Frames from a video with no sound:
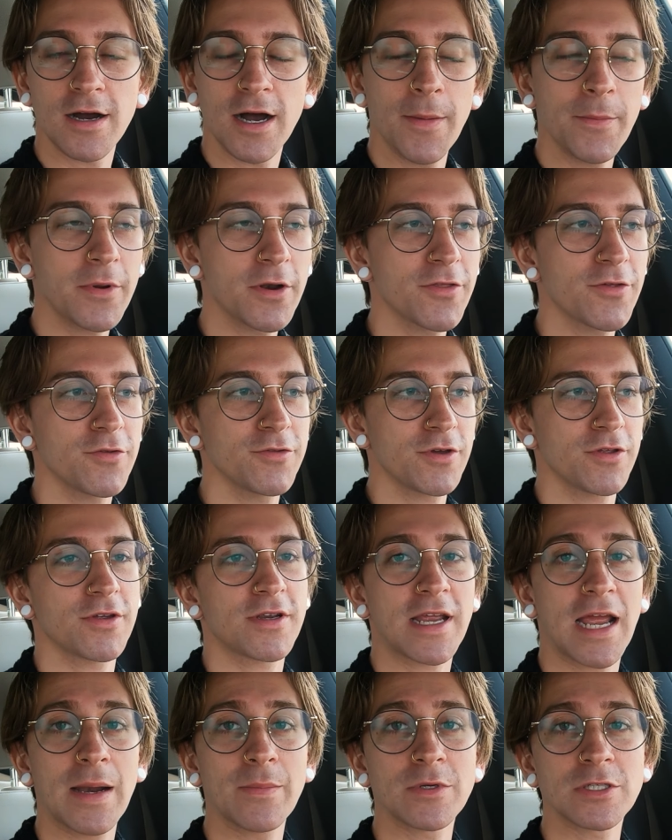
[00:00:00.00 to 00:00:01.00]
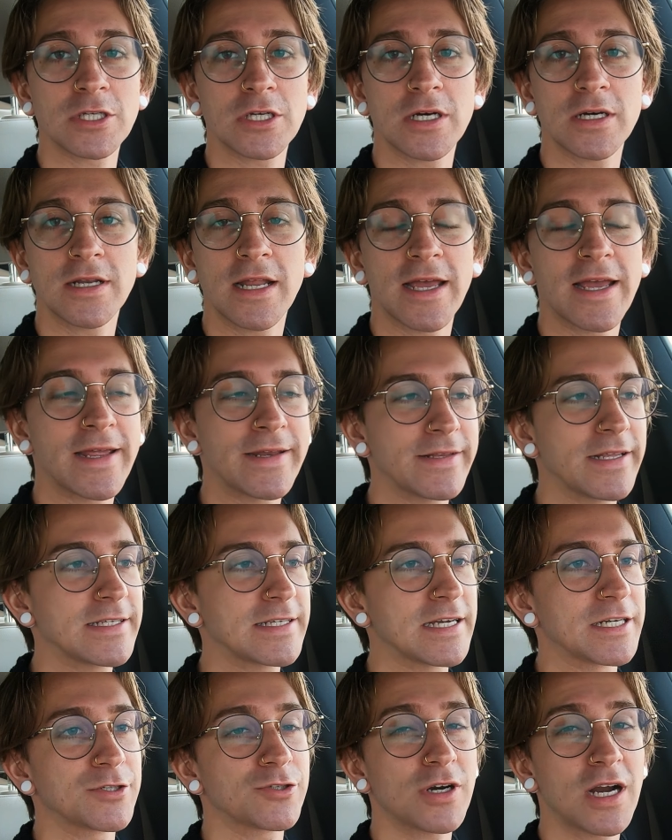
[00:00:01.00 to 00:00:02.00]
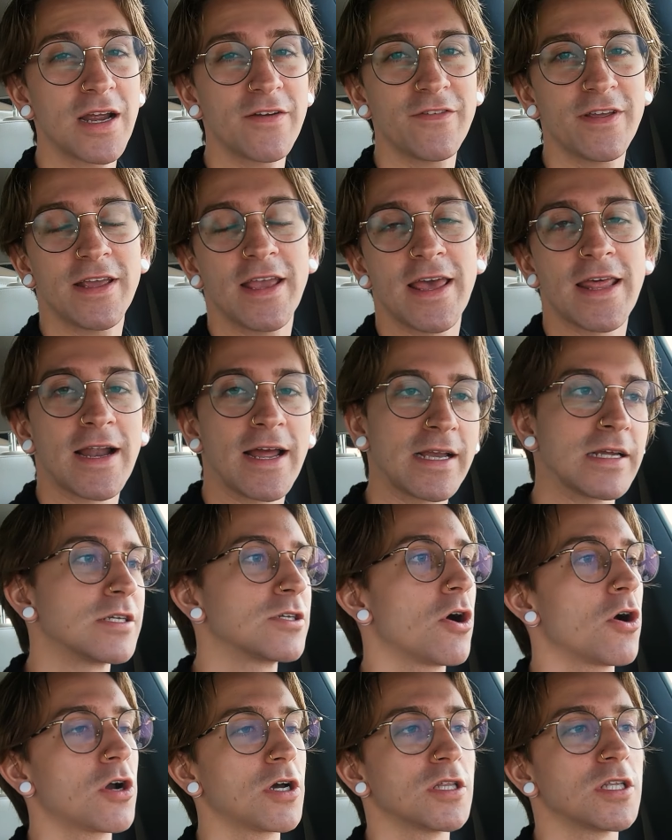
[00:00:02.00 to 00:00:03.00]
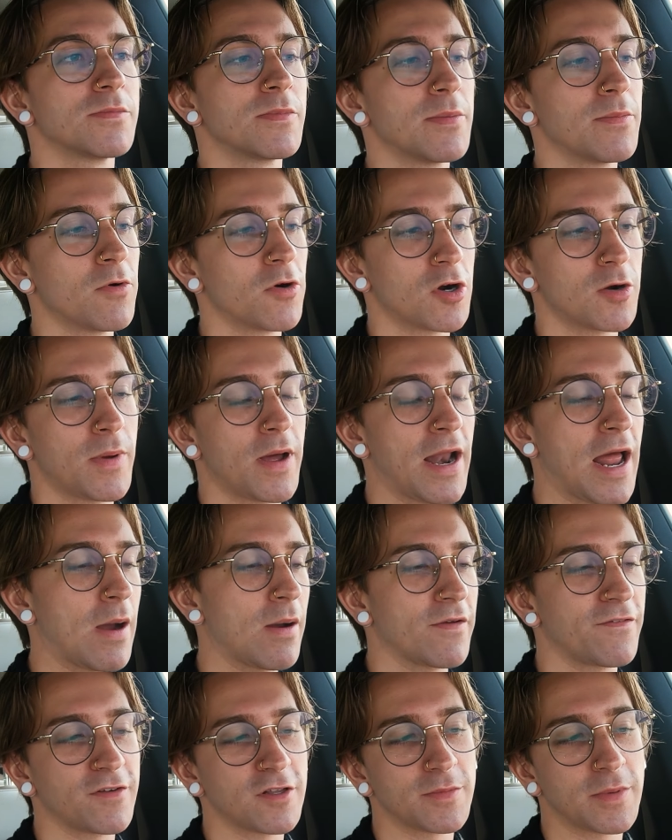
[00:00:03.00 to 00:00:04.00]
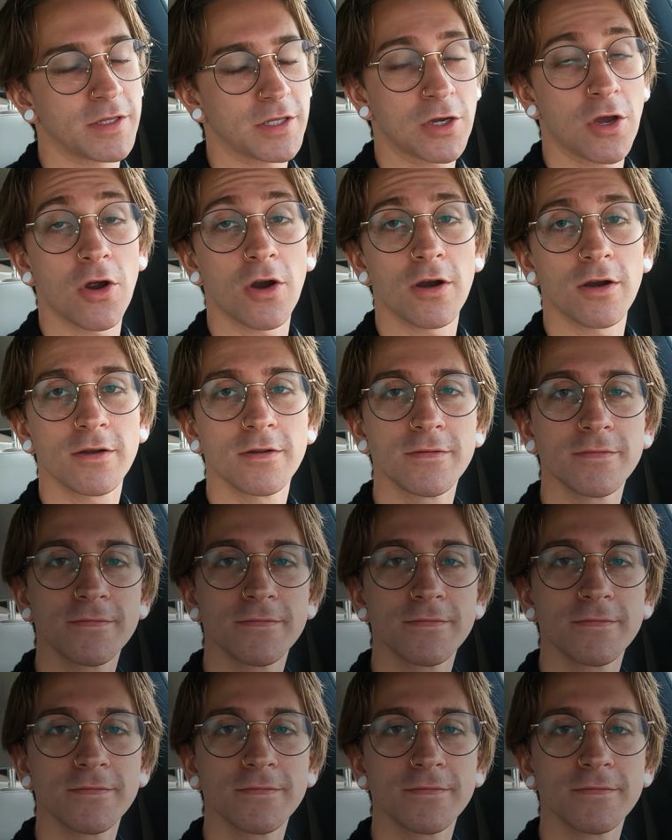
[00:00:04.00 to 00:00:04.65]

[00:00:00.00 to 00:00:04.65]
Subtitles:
I'm gonna throw the other cameras on and let's get driving, and I can talk a little bit more about how I feel about the car.